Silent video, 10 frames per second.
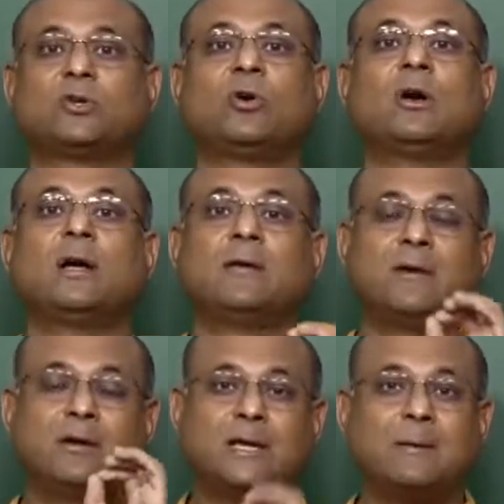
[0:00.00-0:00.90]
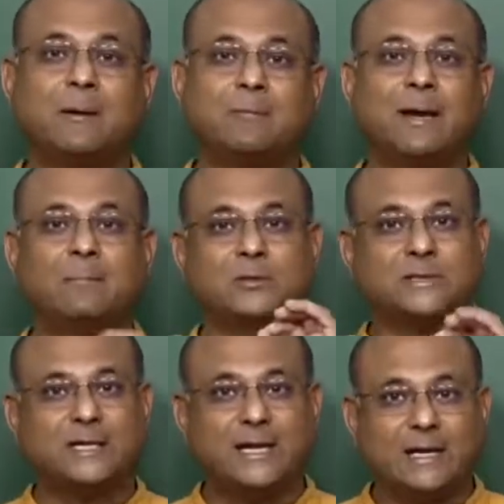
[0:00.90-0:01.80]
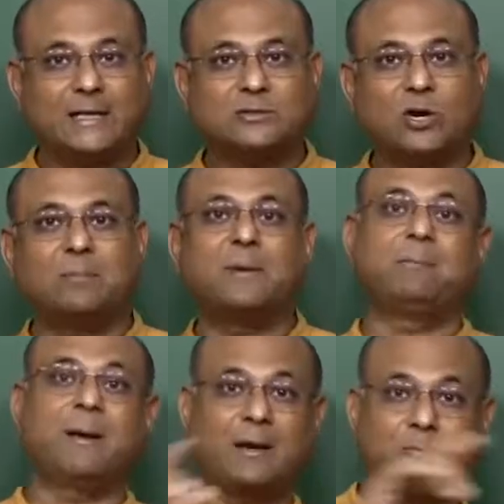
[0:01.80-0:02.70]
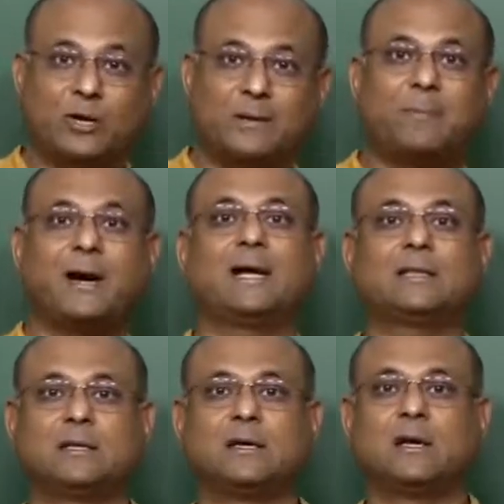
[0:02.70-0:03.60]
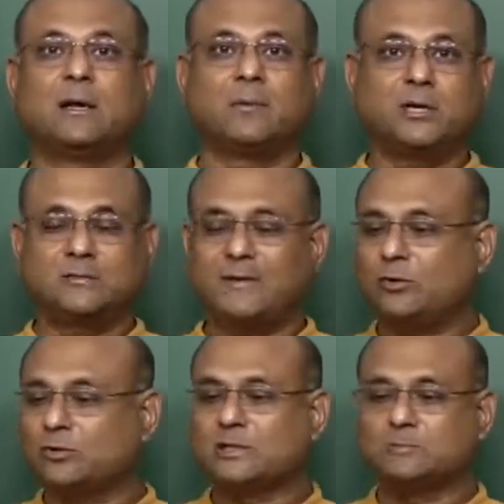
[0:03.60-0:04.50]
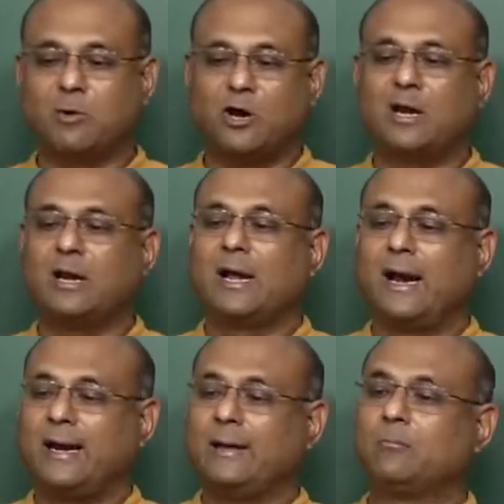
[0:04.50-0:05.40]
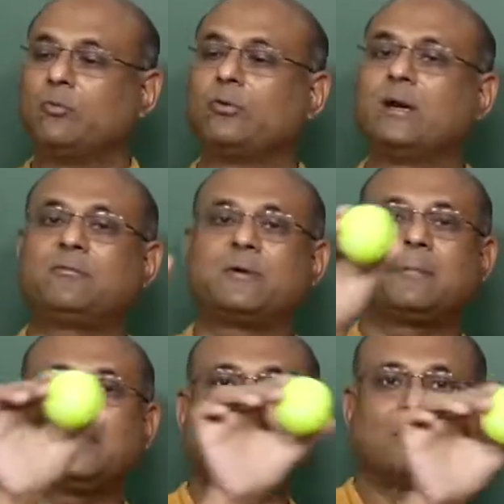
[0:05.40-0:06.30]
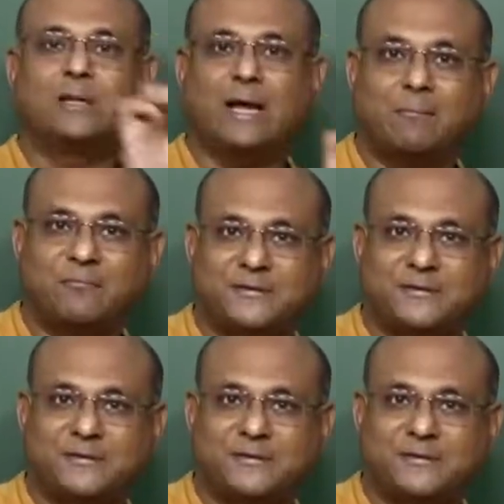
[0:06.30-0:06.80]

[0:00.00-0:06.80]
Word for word: So we have to keep in mind, projectile does not mean parabolic path, because if I took this ball and I moved it from here to there